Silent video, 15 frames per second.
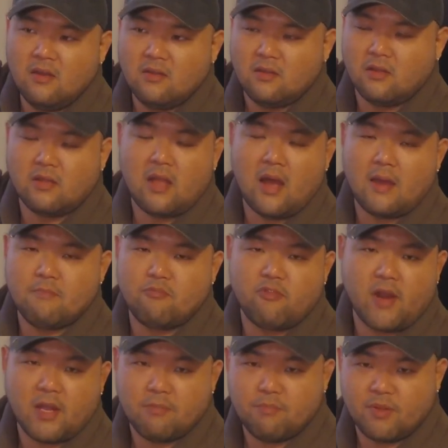every
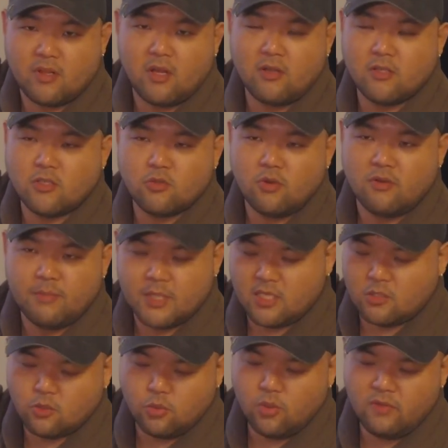week,
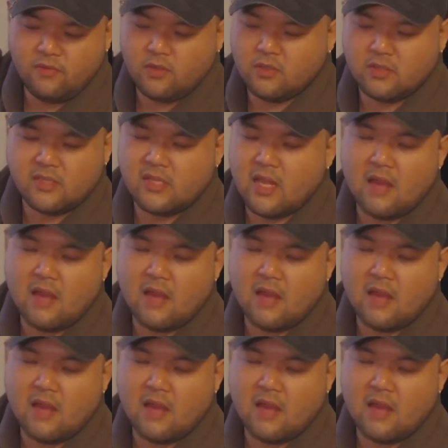especially if the bottom